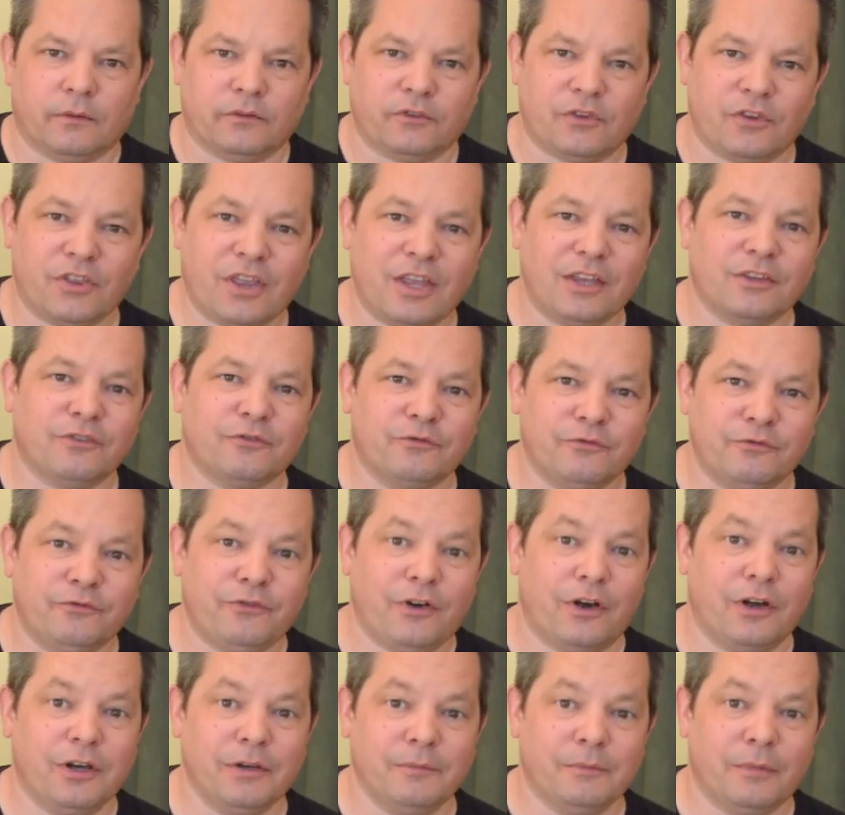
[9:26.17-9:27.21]
So thanks
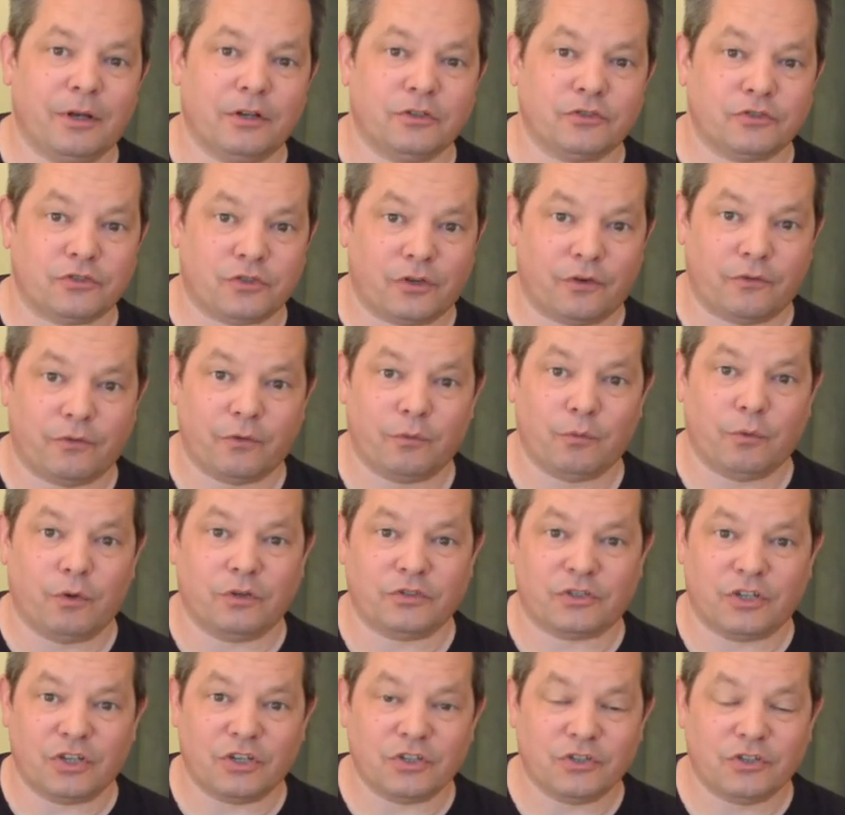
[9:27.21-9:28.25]
very much for
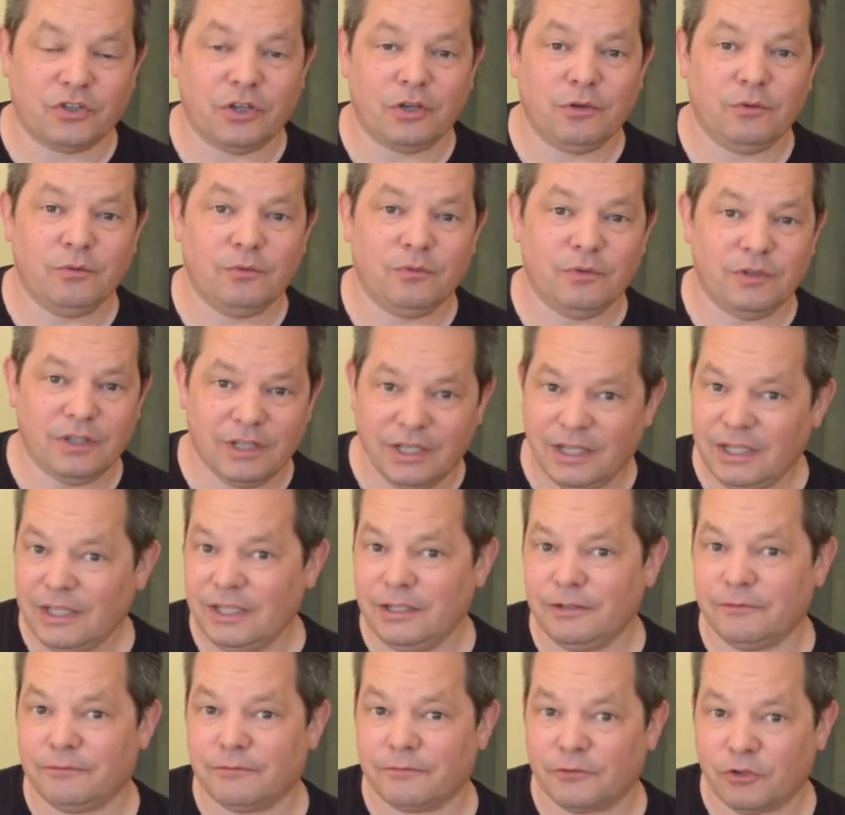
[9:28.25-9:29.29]
watching. Do
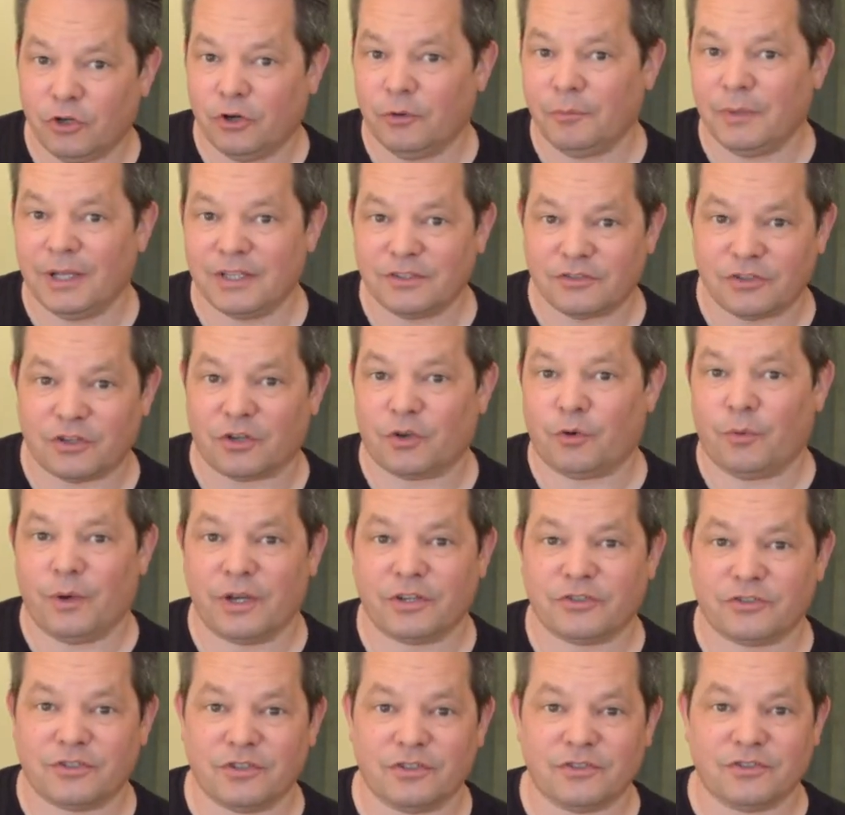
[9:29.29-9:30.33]
leave comments and
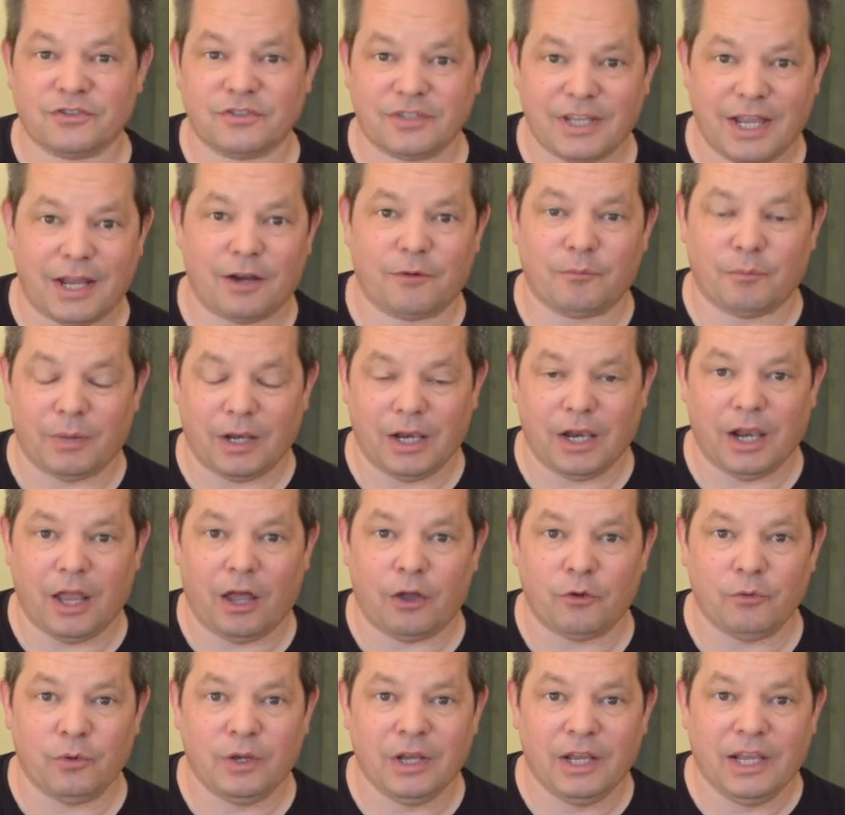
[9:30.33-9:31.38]
questions down
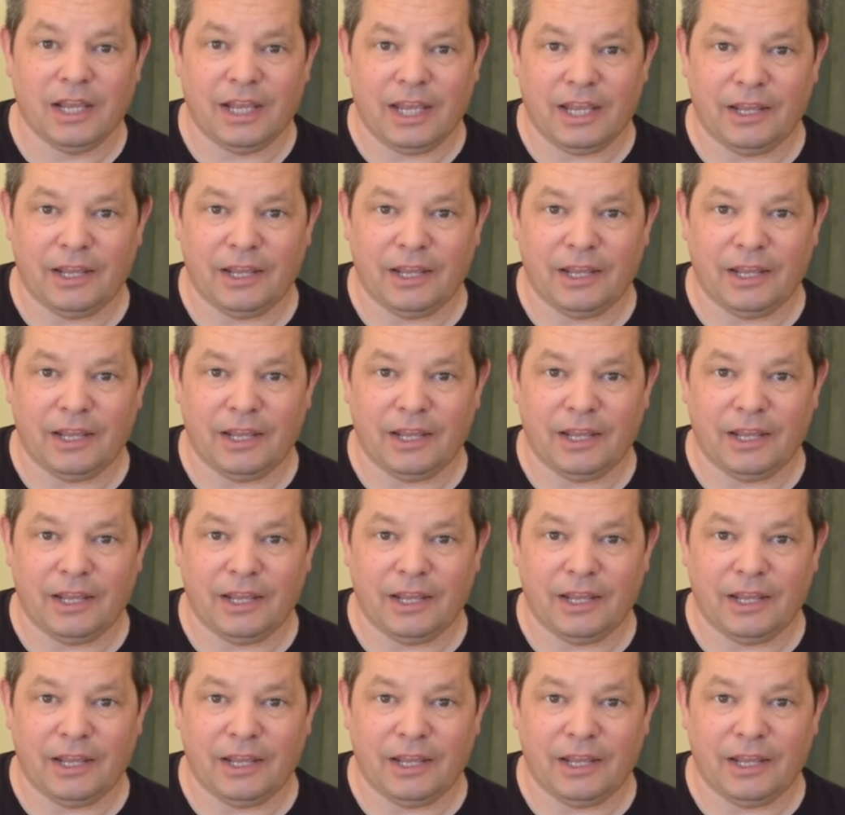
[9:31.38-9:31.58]
below.